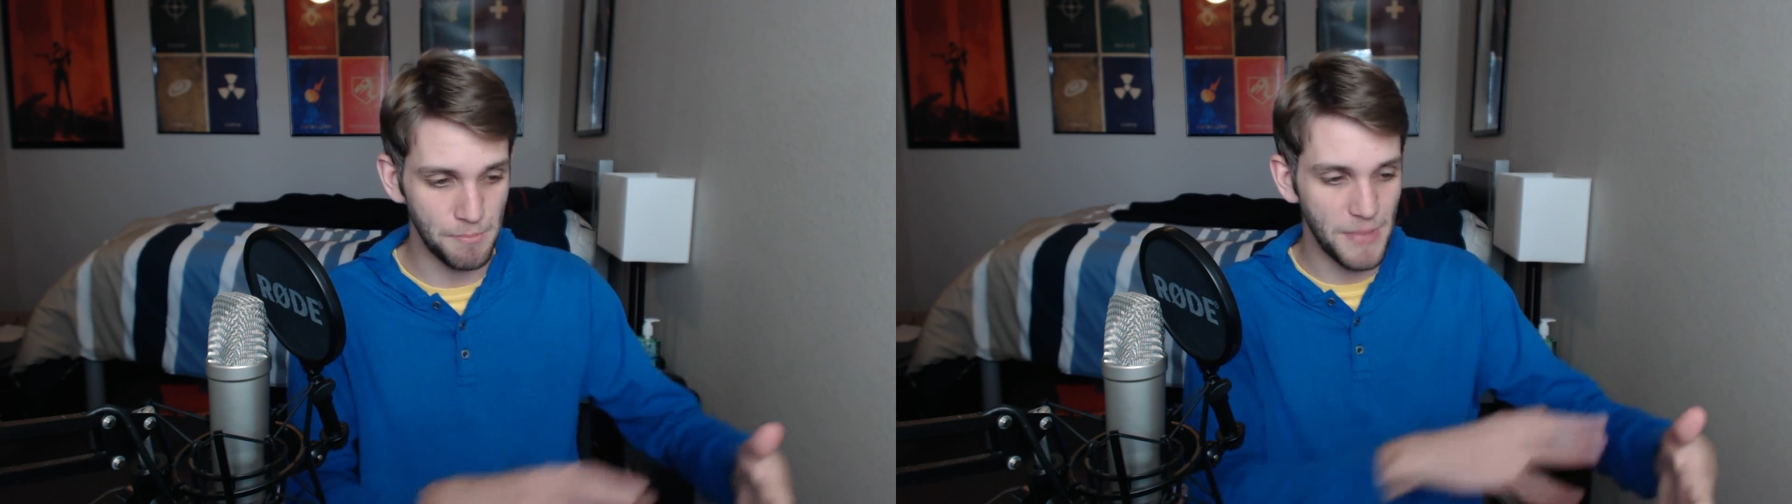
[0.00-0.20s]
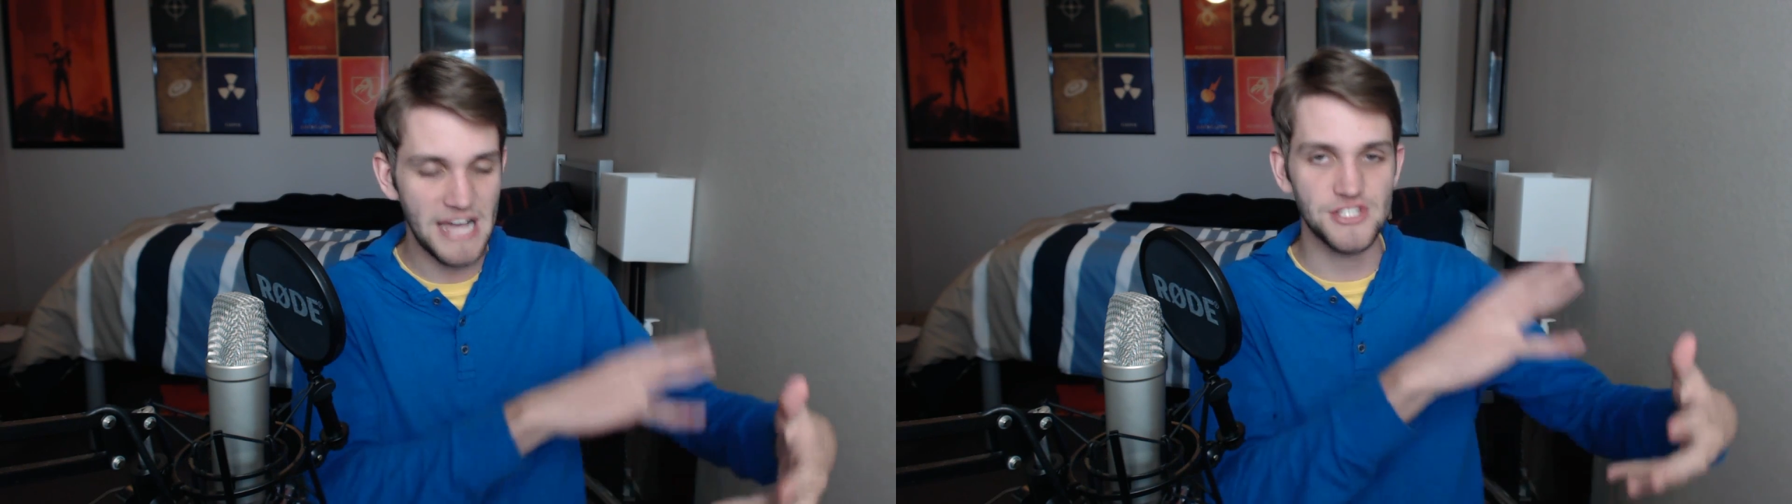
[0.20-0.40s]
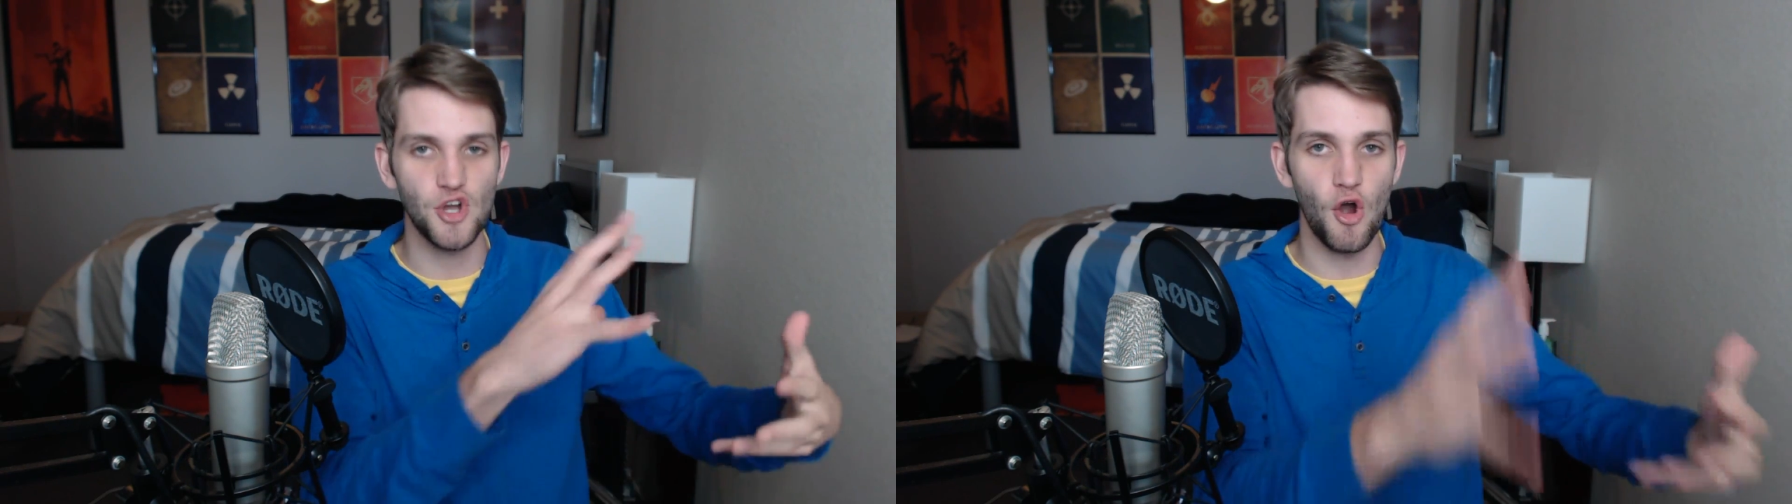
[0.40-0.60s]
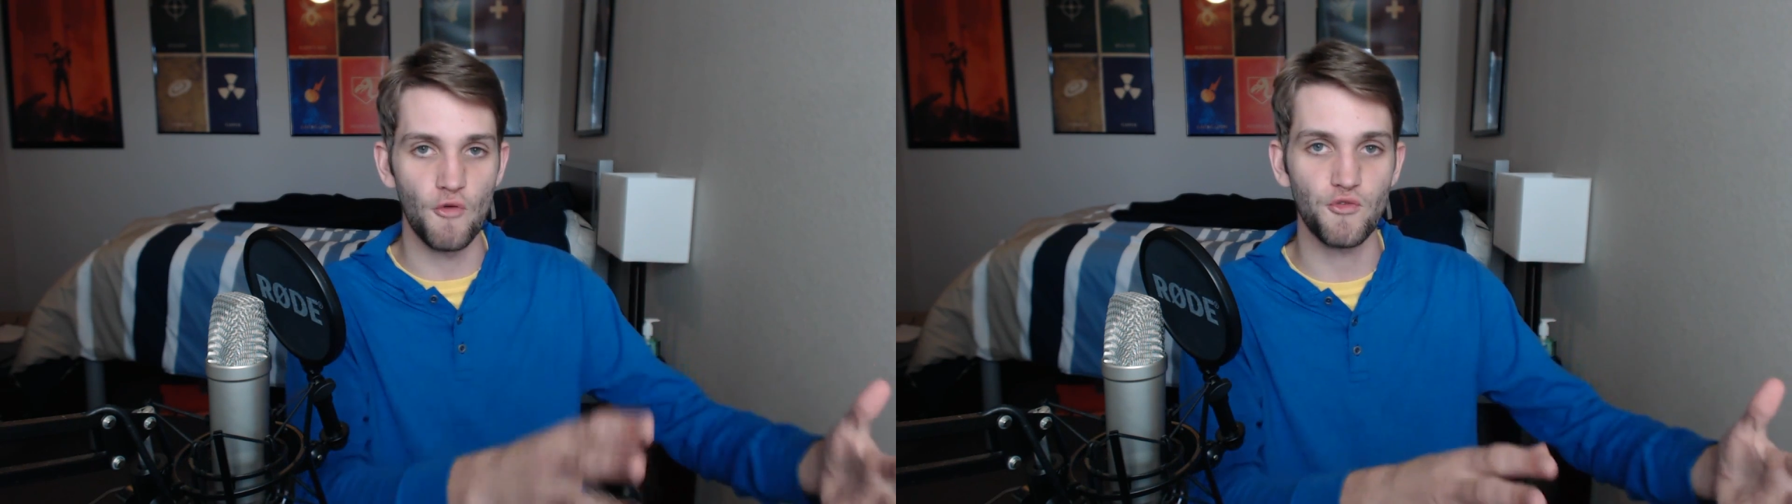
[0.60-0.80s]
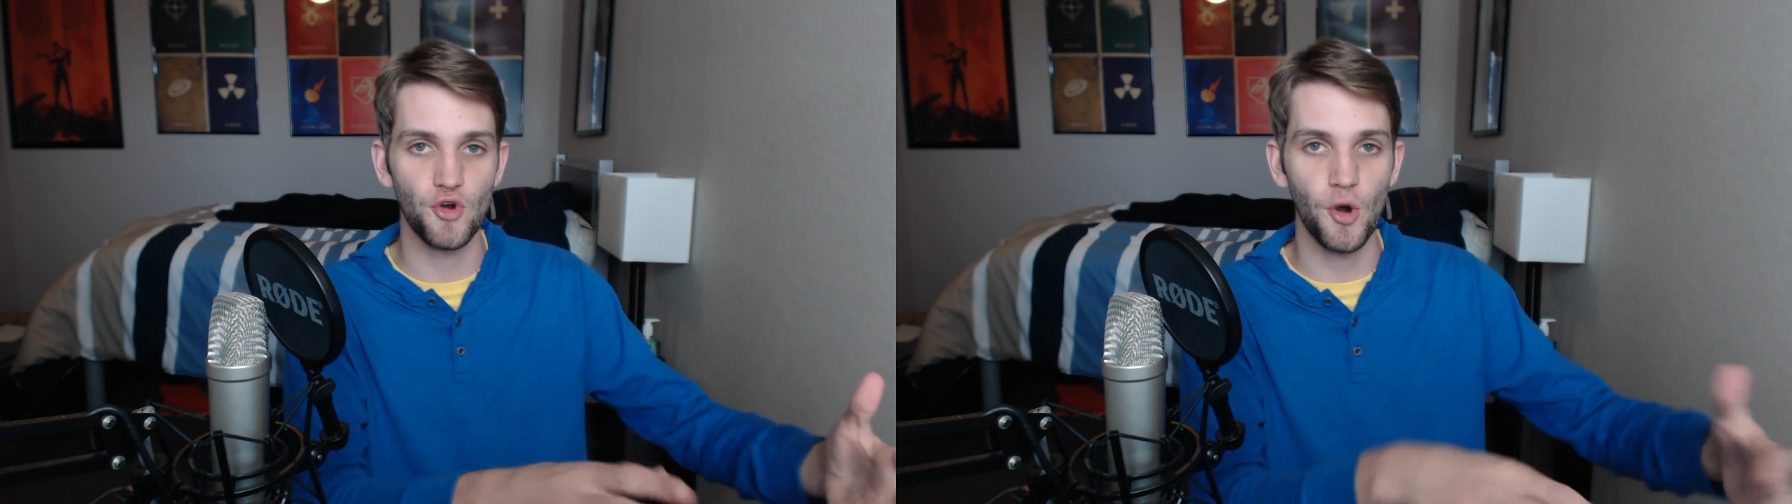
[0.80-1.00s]
best
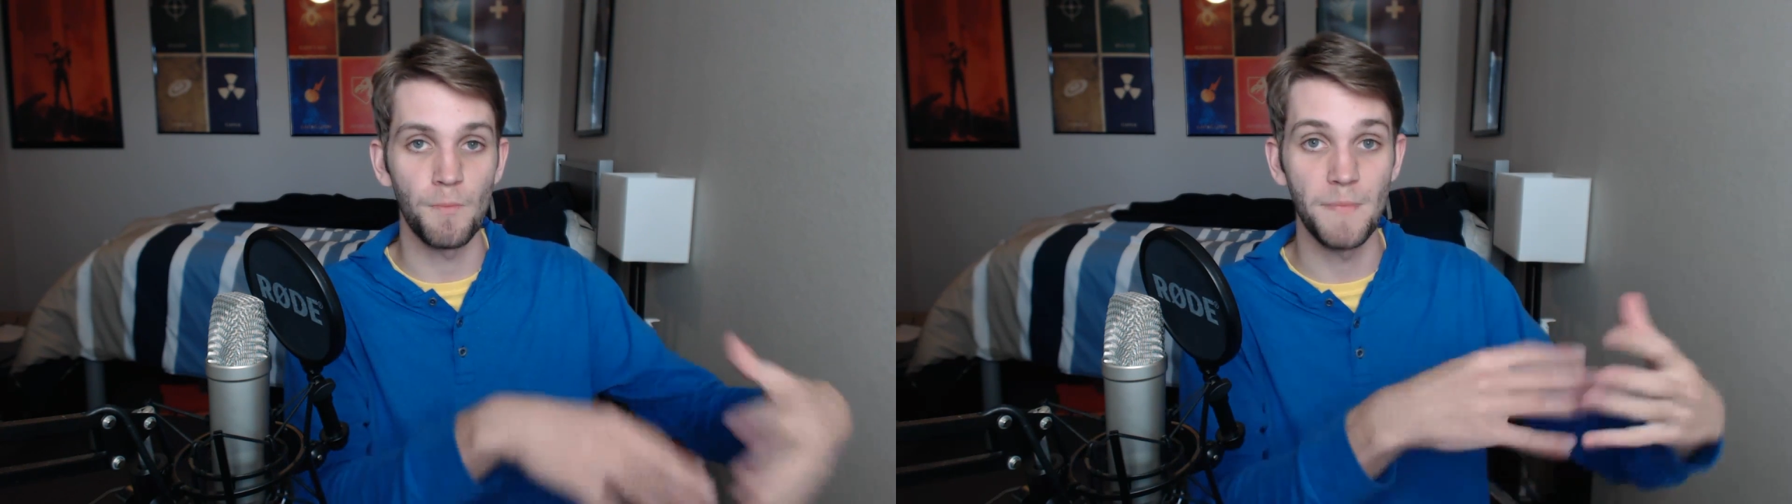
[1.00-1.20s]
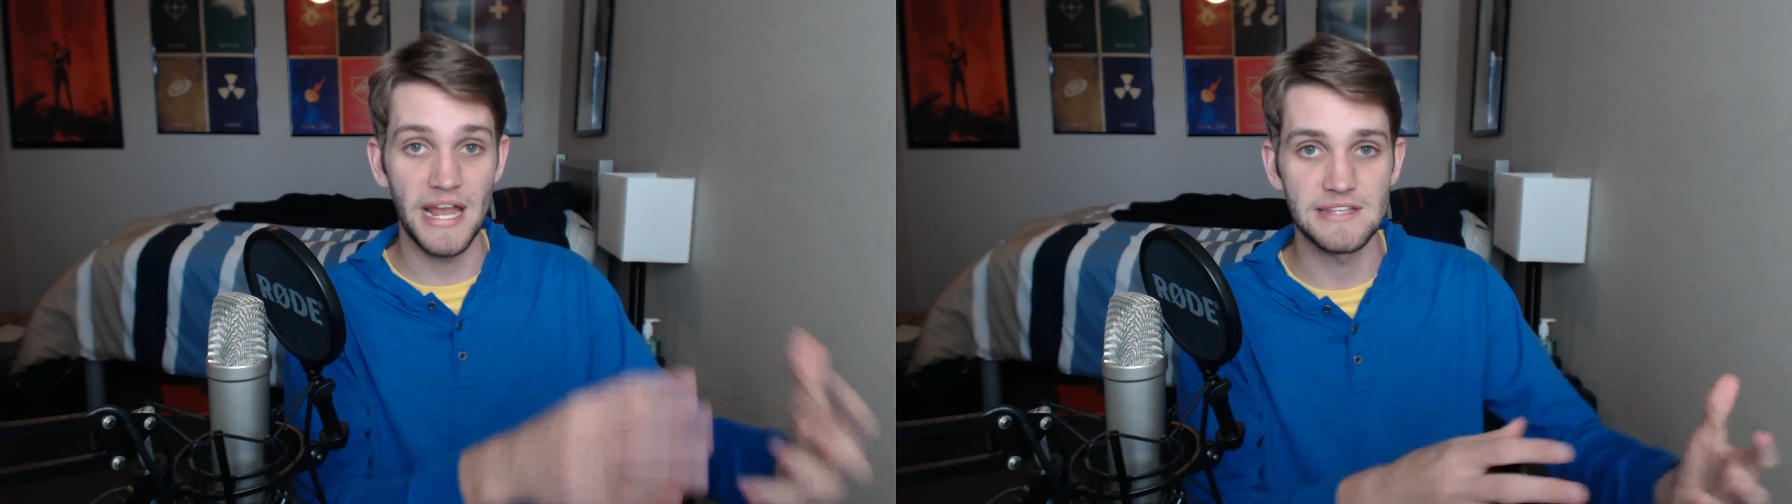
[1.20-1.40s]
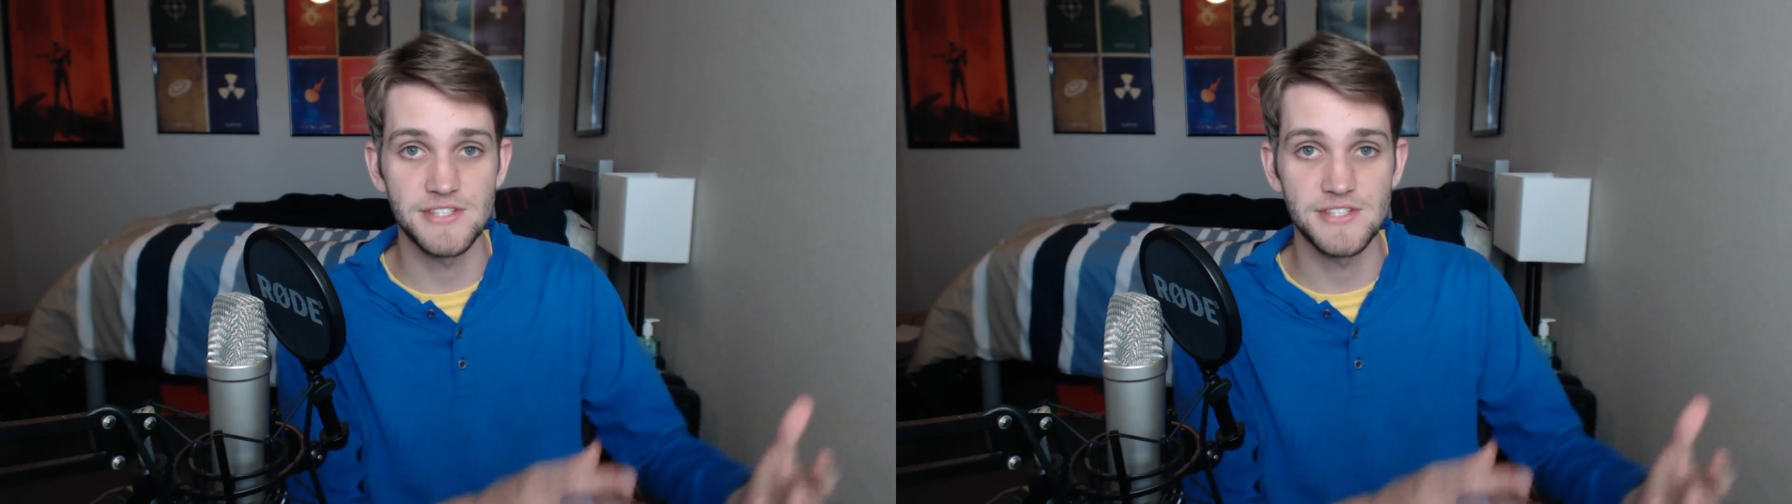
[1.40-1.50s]
overall made